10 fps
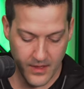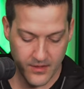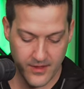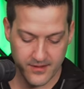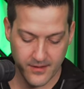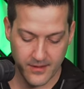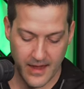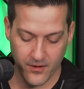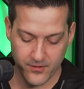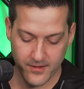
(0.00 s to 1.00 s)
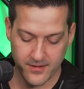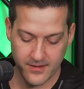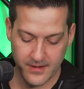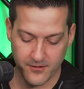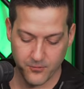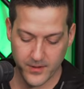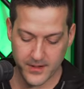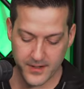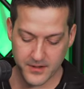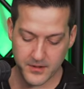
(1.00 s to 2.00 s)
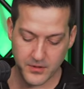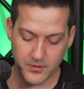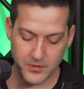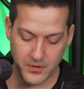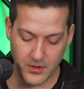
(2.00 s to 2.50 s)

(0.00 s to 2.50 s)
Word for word: This allows us, if we need to,